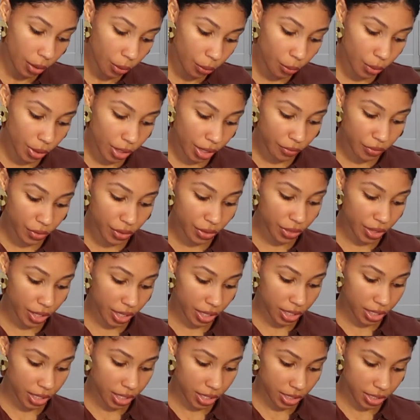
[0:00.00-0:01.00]
whatever
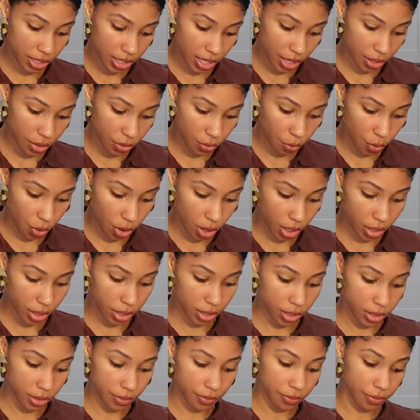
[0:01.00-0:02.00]
thickness that you want.
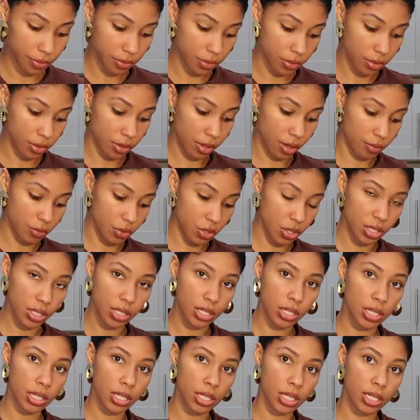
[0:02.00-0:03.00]
So I'm just
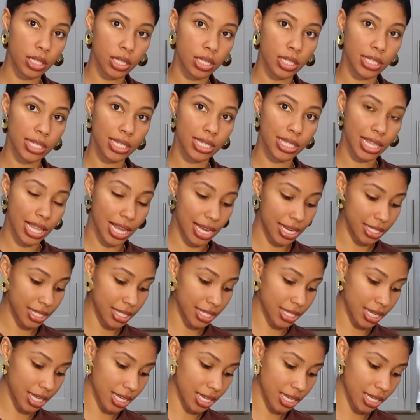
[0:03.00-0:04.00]

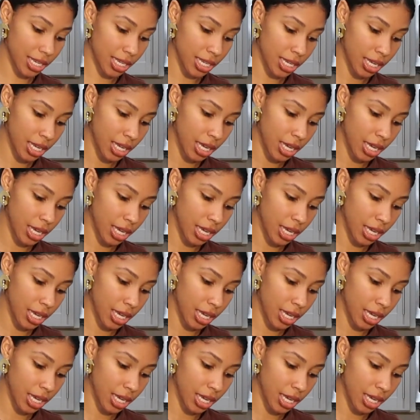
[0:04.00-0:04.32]
slicing.